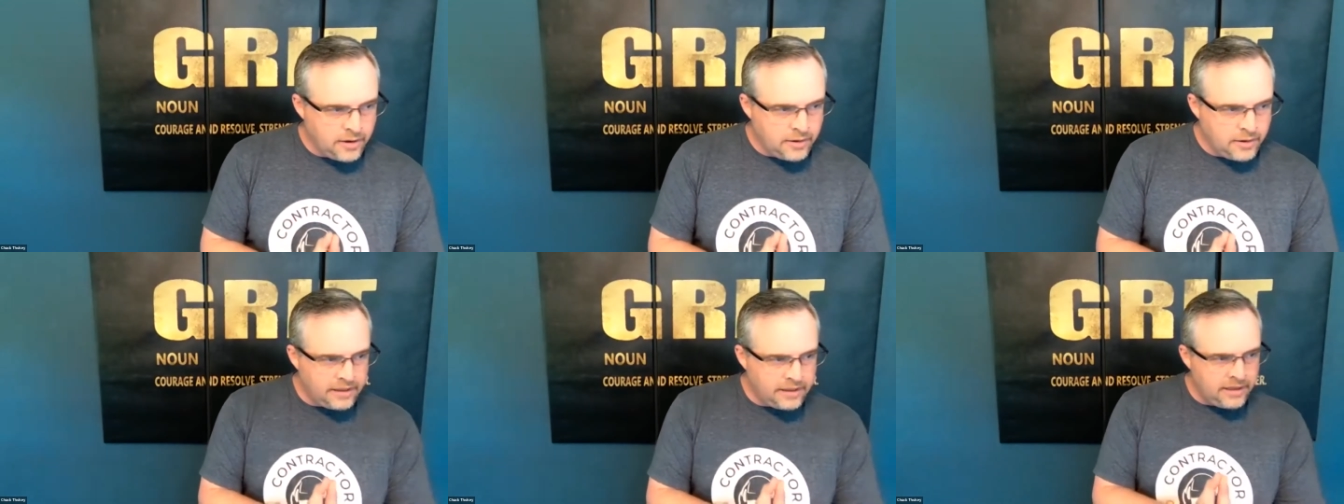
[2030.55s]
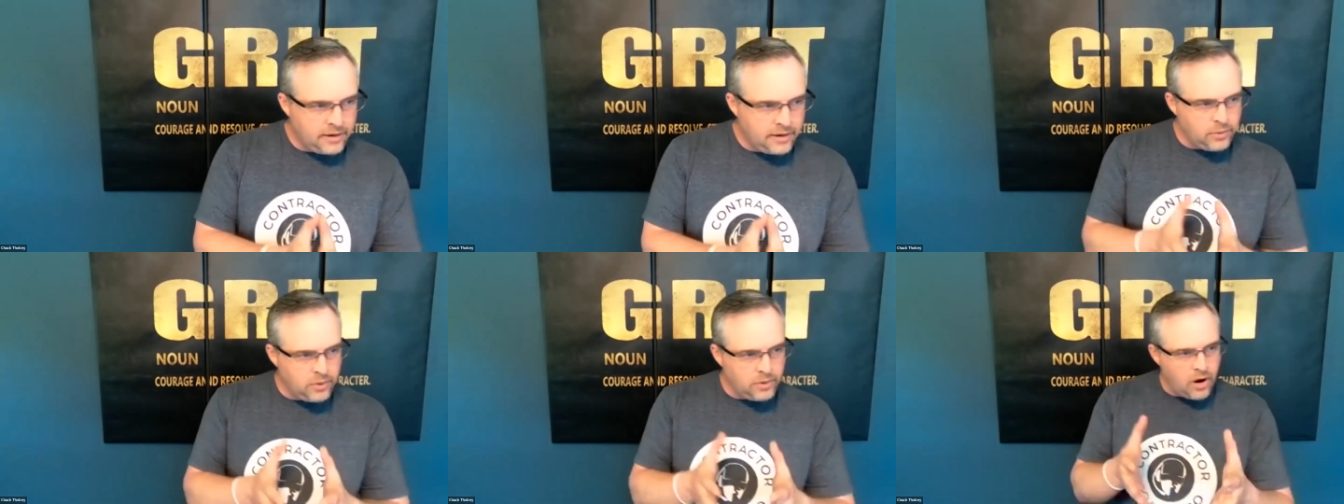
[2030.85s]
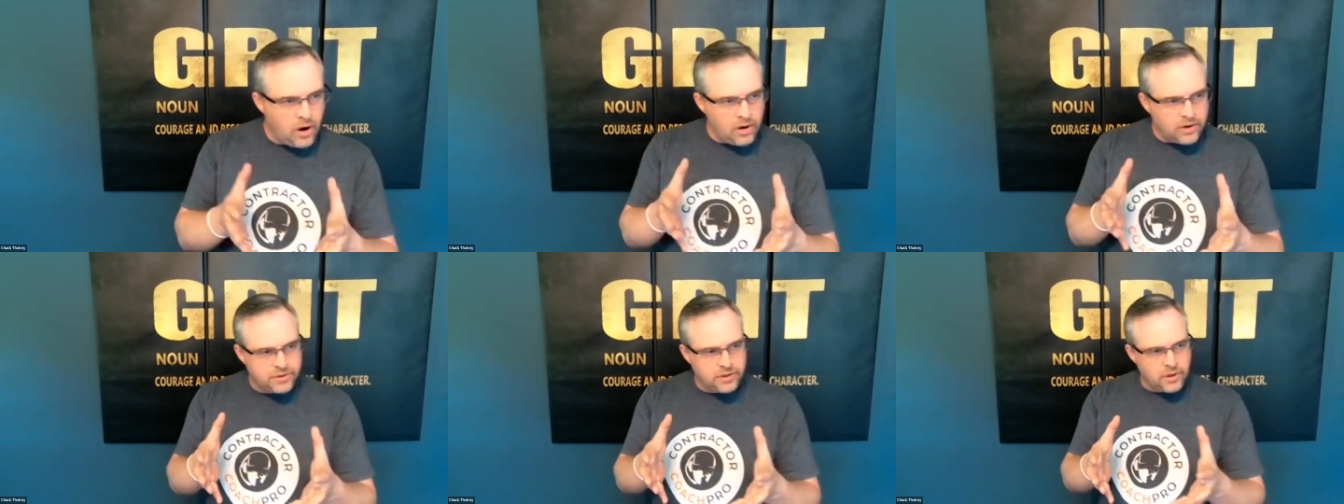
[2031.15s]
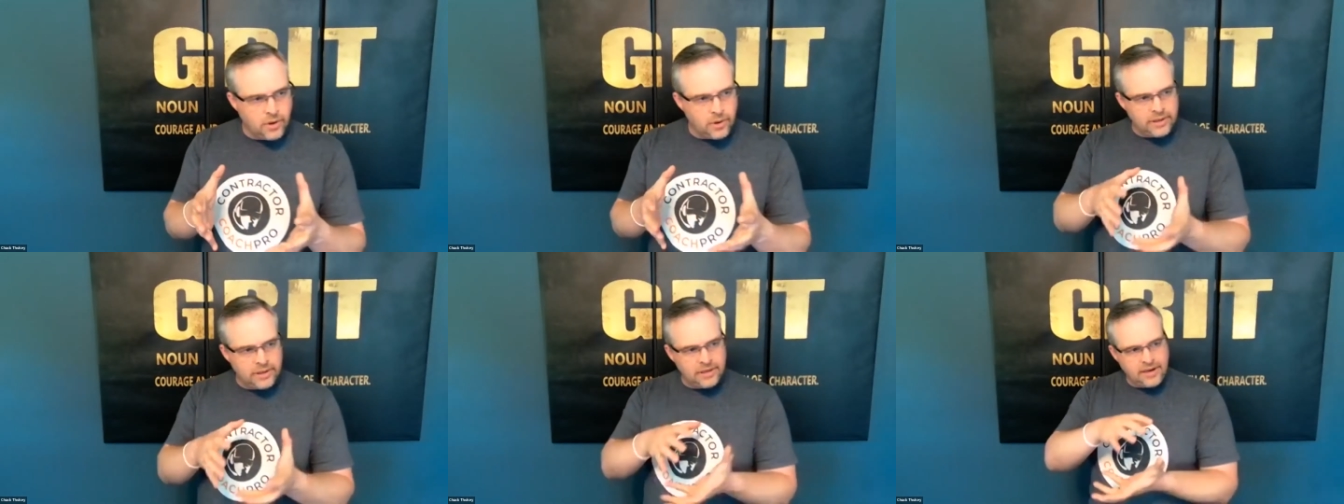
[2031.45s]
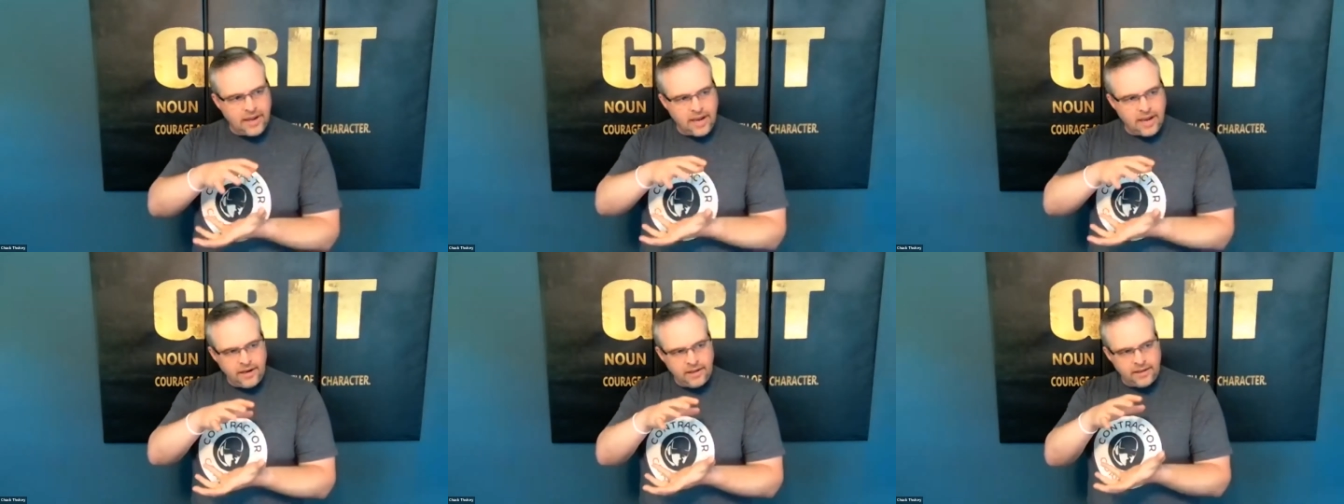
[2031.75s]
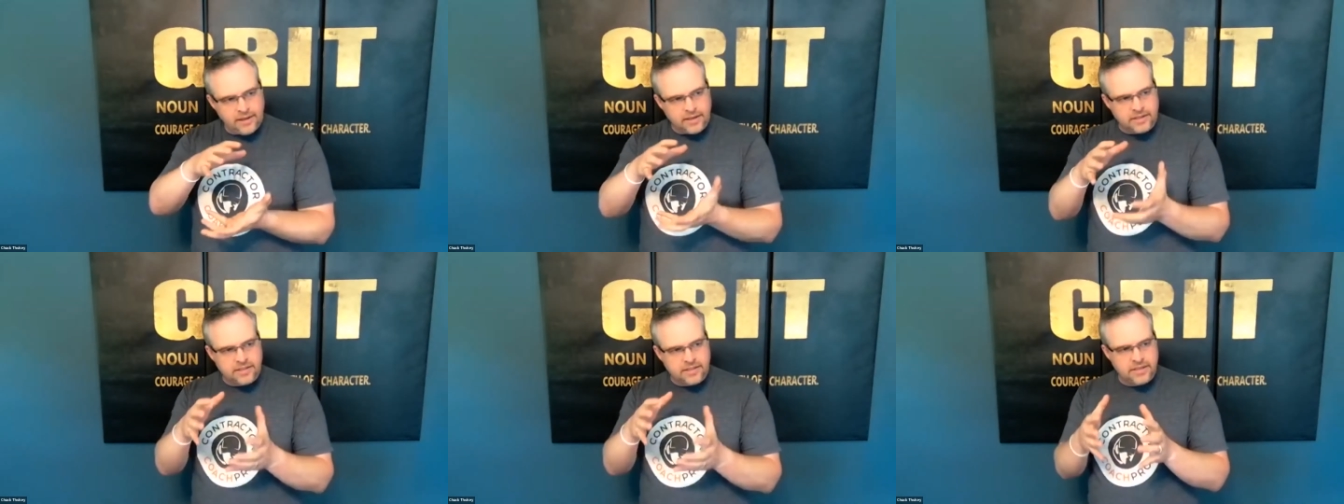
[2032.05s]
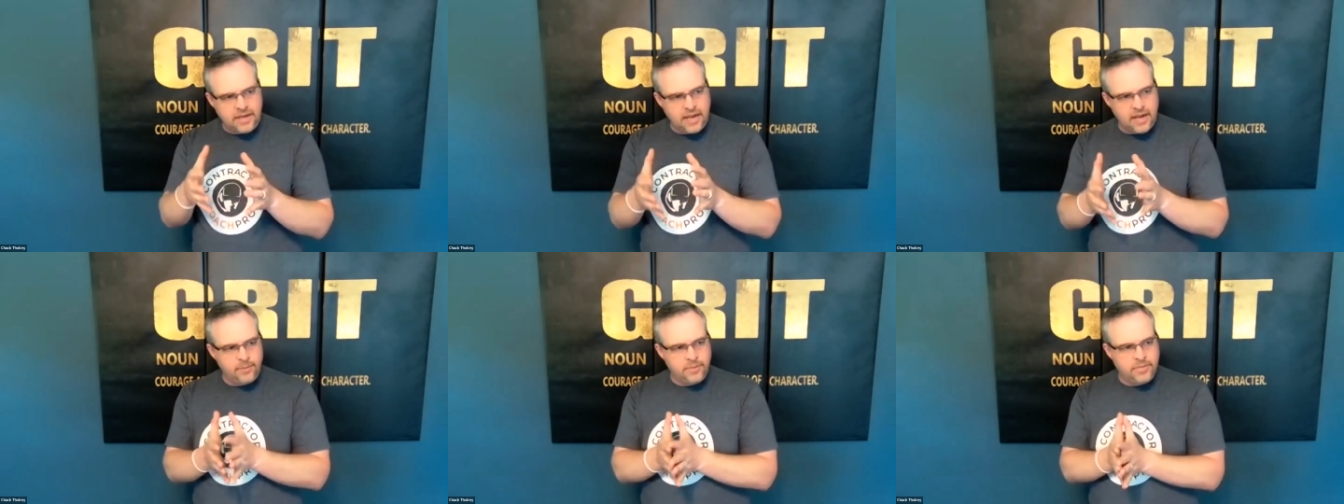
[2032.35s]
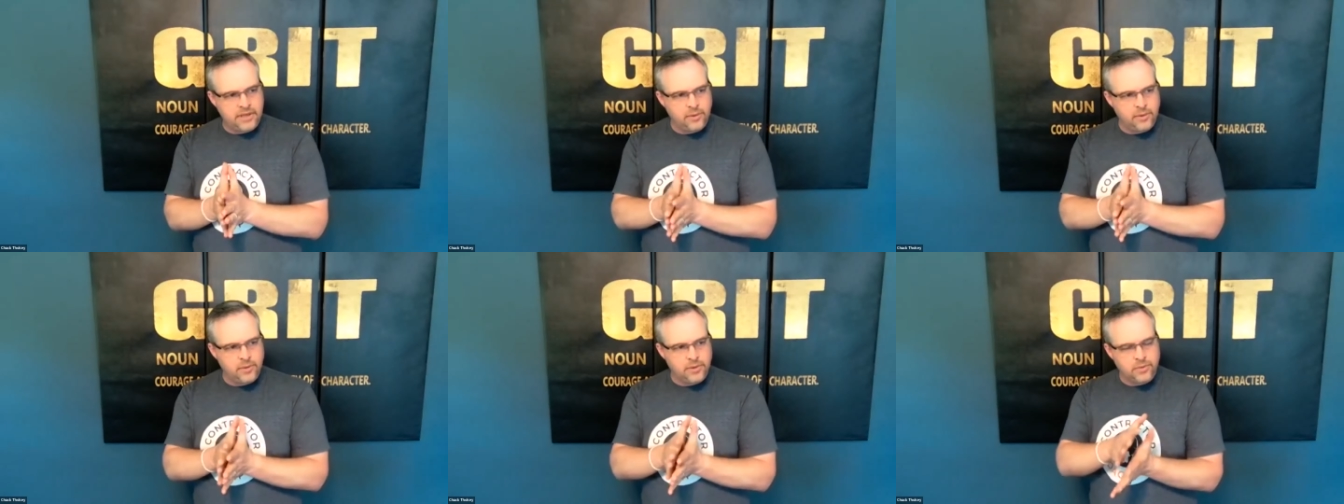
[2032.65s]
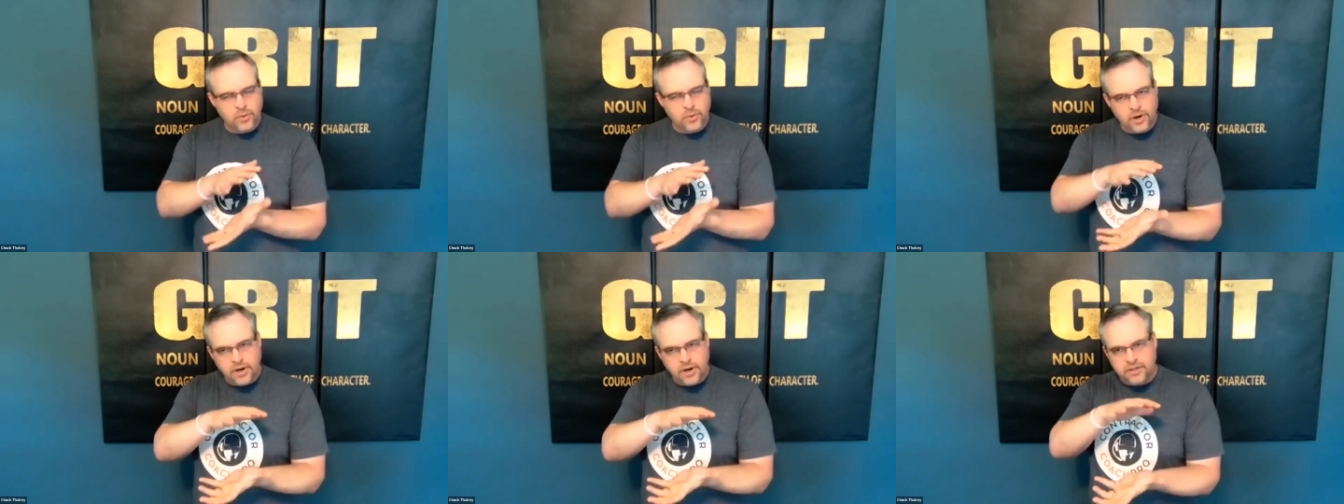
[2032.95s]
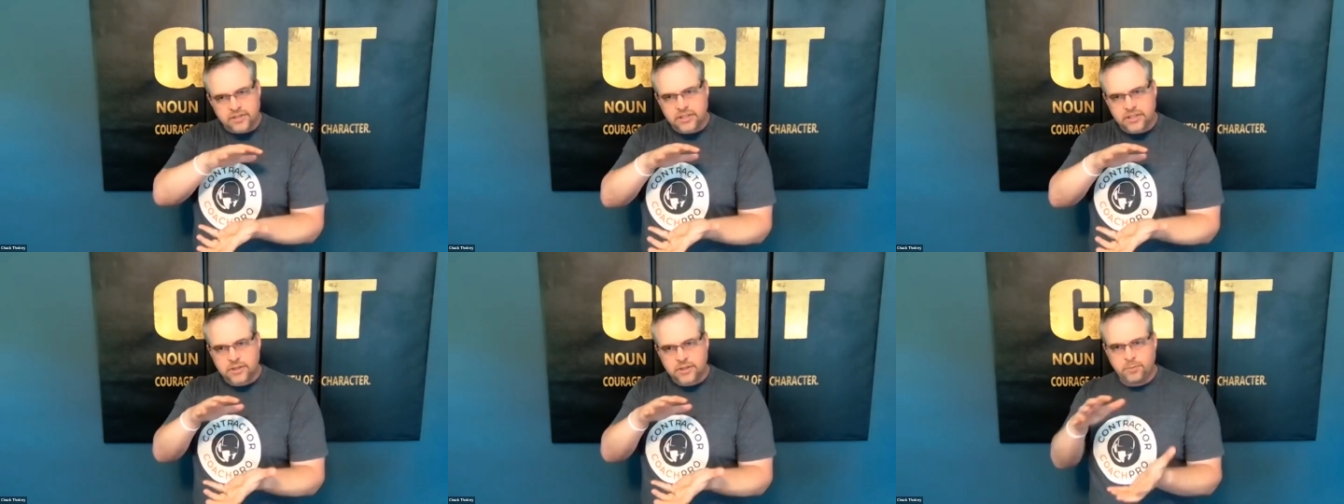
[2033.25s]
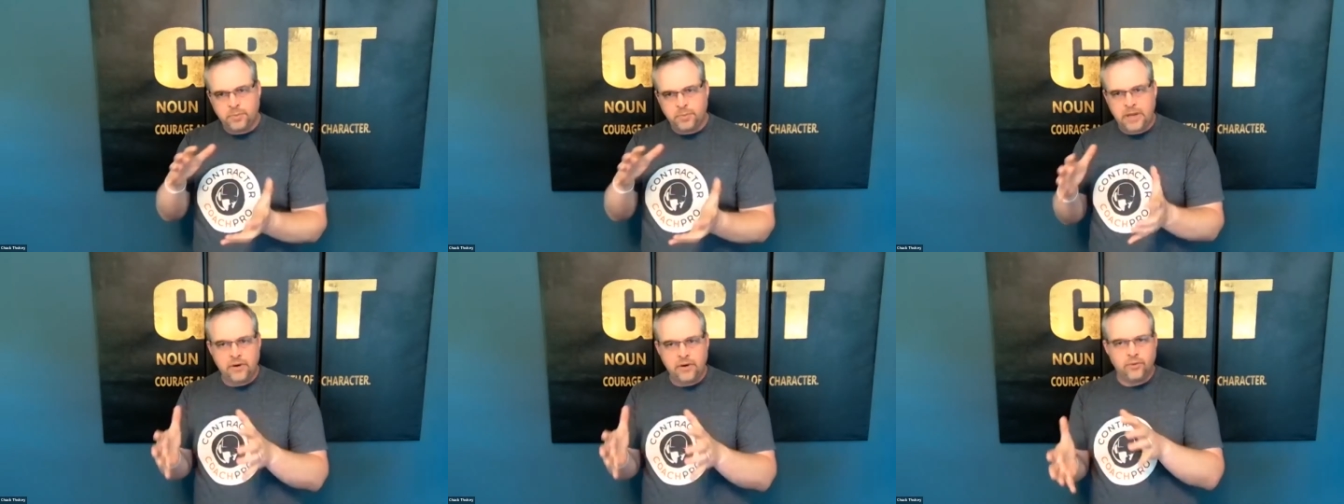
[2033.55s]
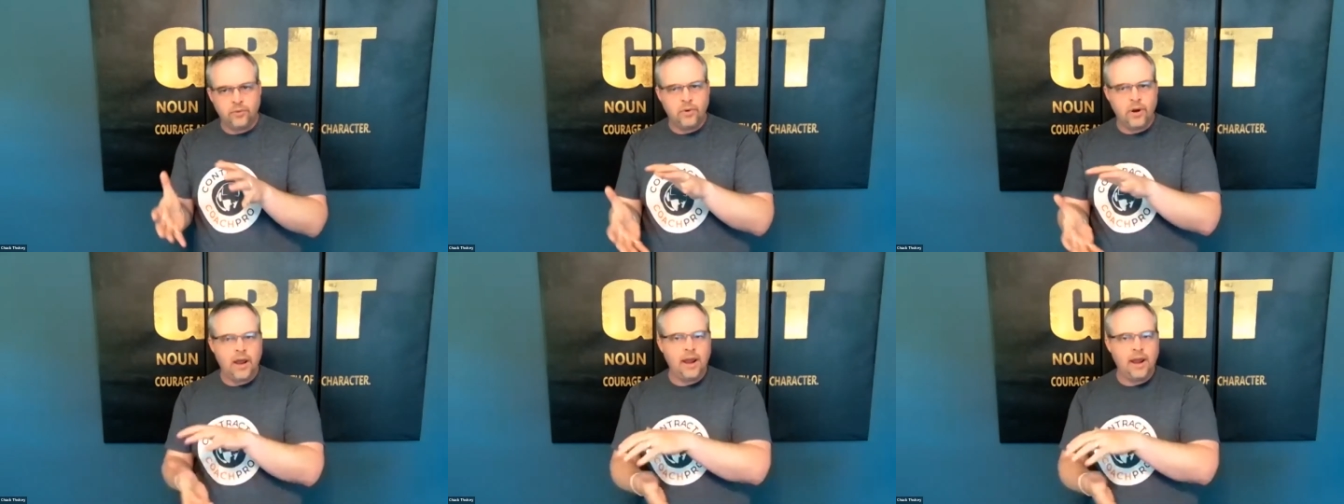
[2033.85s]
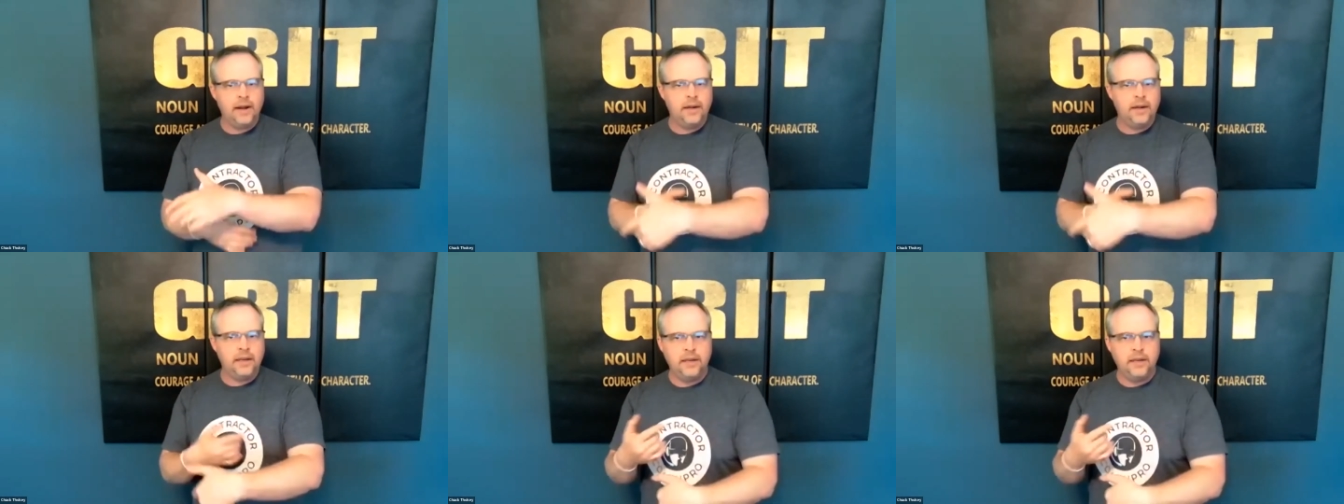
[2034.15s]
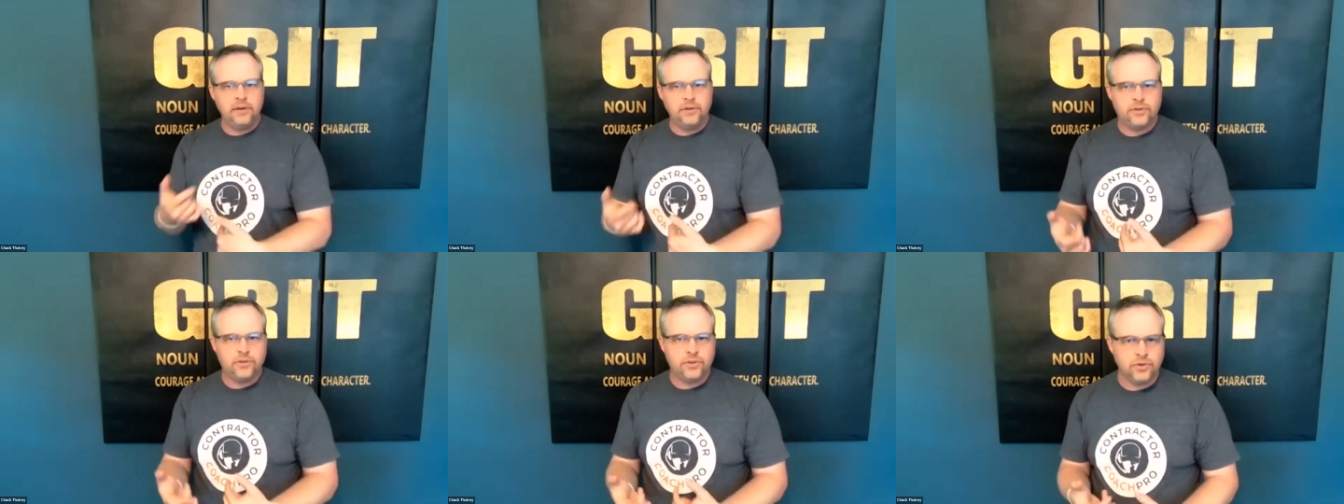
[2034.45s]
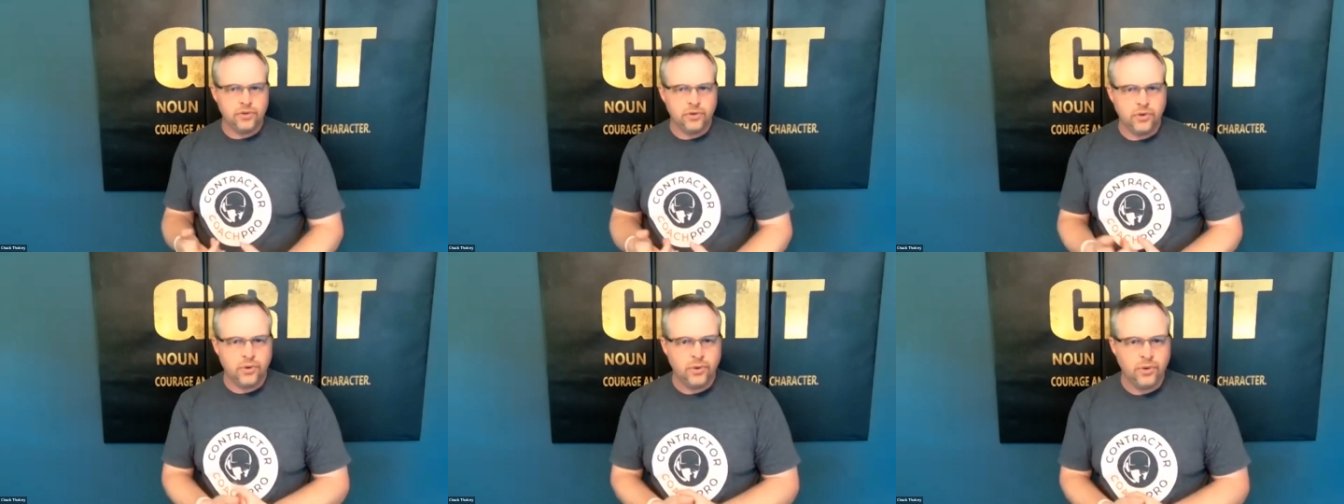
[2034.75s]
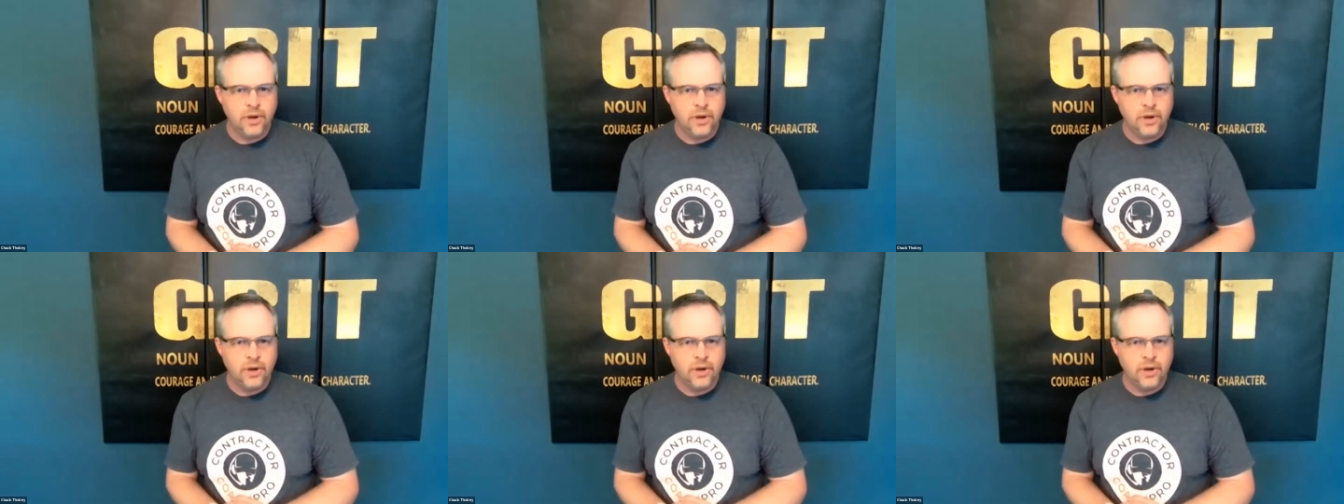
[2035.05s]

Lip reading: And then also in the kind of the same thing was we're going to spin right into